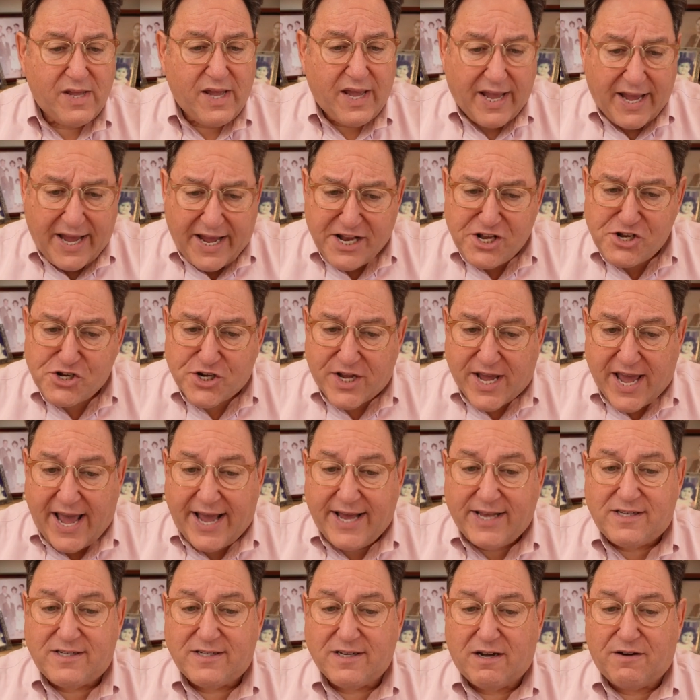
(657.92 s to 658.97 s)
each
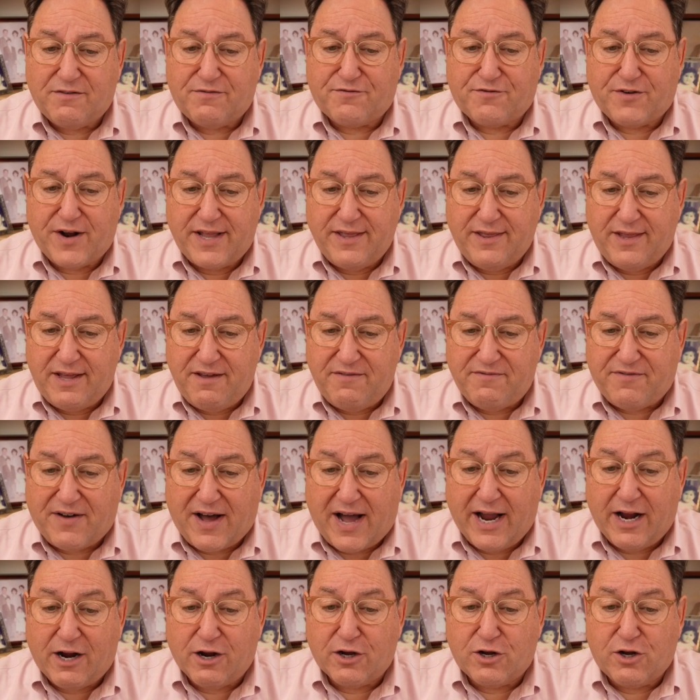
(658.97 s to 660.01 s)
case of friendly
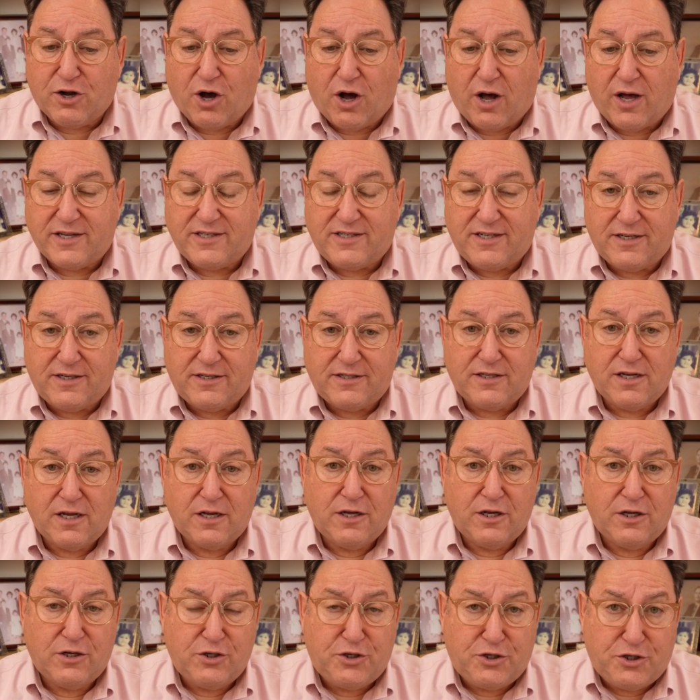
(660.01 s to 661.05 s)
fire causes
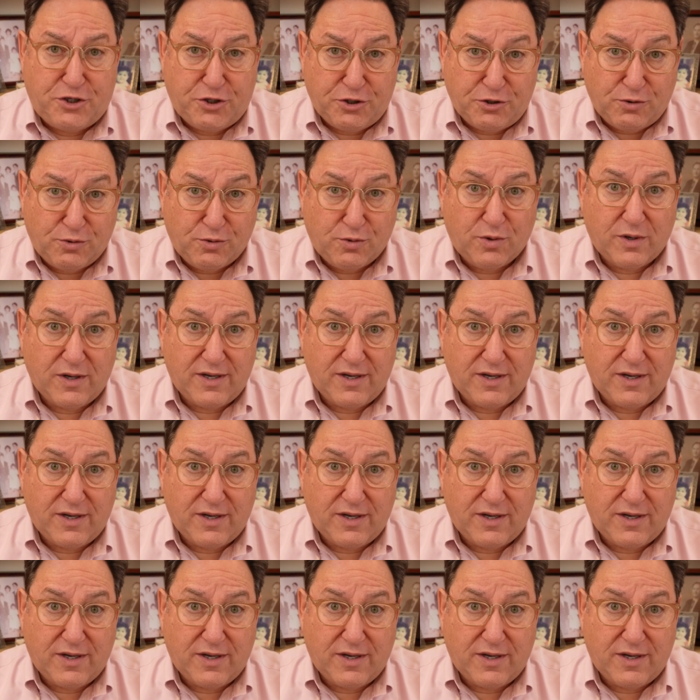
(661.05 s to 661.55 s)
2